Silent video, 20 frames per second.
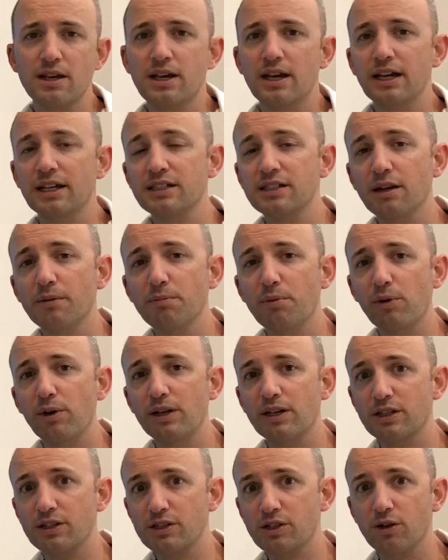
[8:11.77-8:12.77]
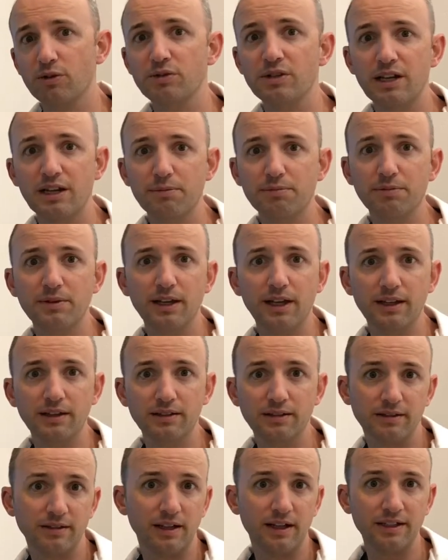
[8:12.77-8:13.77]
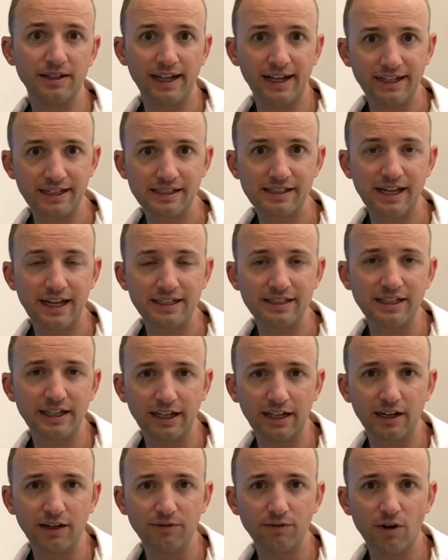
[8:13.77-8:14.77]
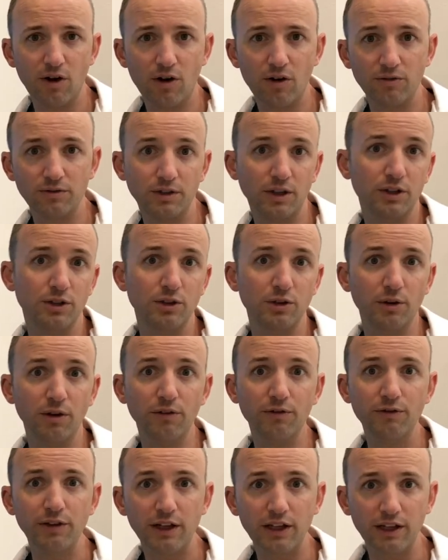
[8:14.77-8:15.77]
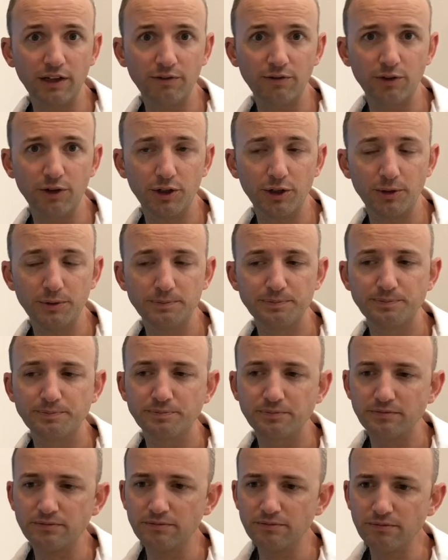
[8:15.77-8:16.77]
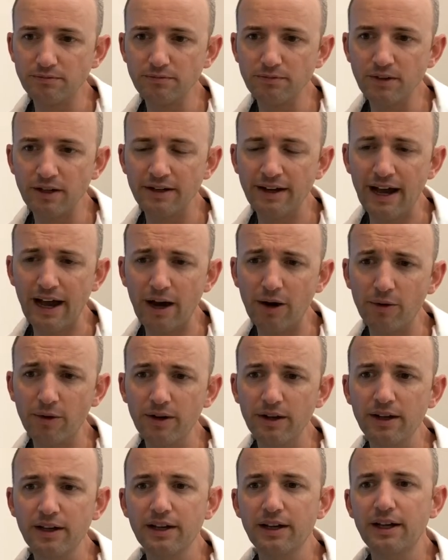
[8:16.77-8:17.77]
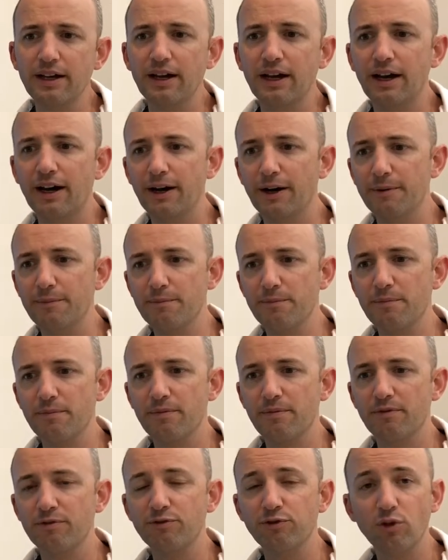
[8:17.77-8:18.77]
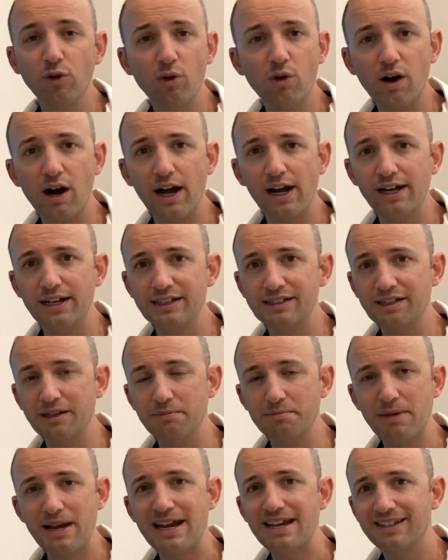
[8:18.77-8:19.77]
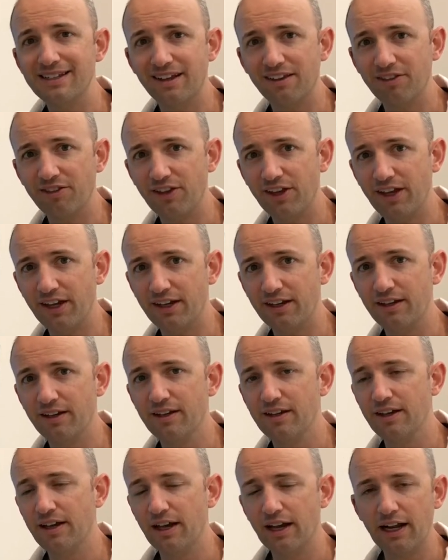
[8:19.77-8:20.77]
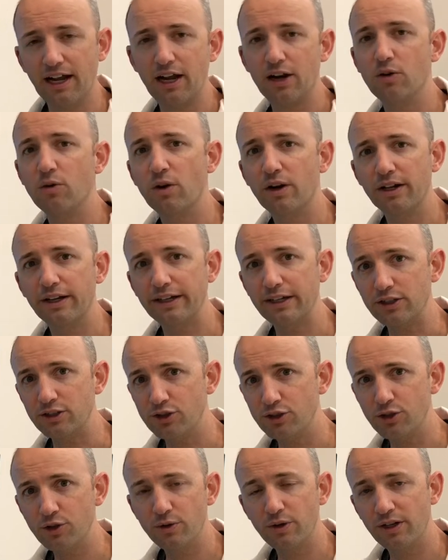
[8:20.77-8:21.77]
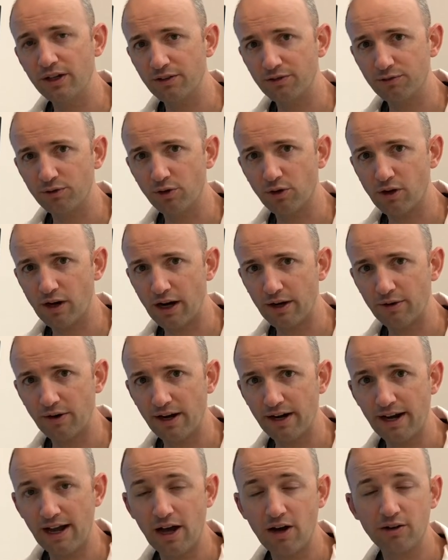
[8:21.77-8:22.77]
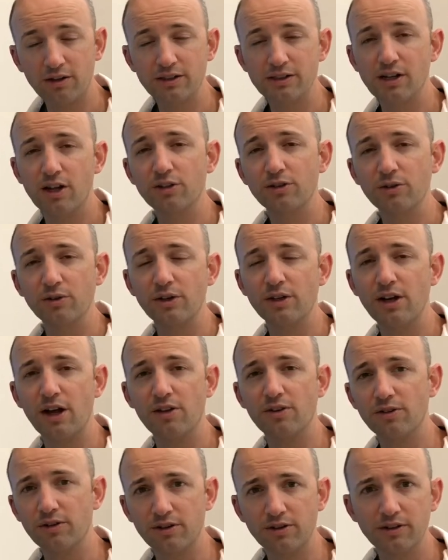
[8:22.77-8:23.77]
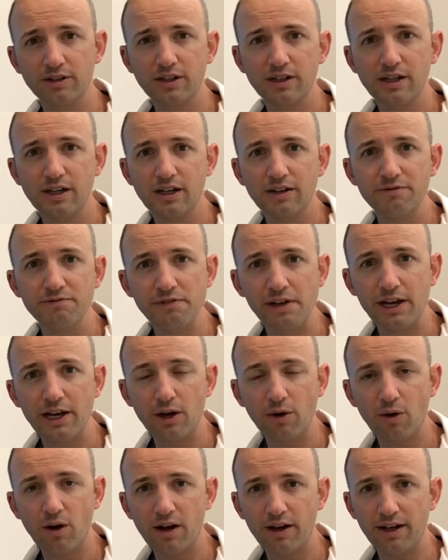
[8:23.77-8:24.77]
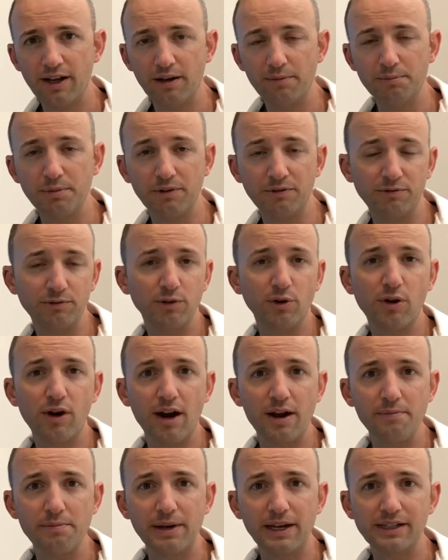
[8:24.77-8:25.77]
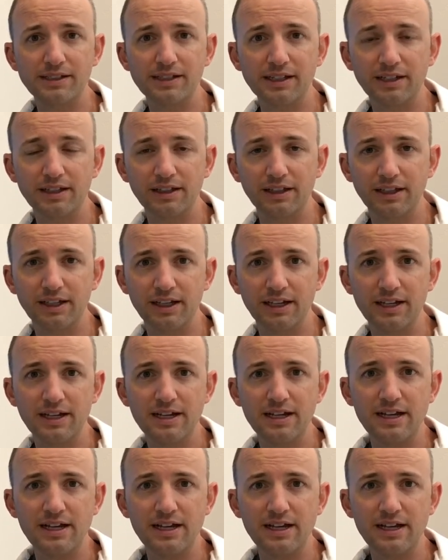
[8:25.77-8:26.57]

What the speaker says: At some point, it's so deep that a dentist has to get involved and do a filling for you. Now, fluoride is an amazing thing, and I don't want to get too into fluoride right now because I'll do another video on it. But fluoride basically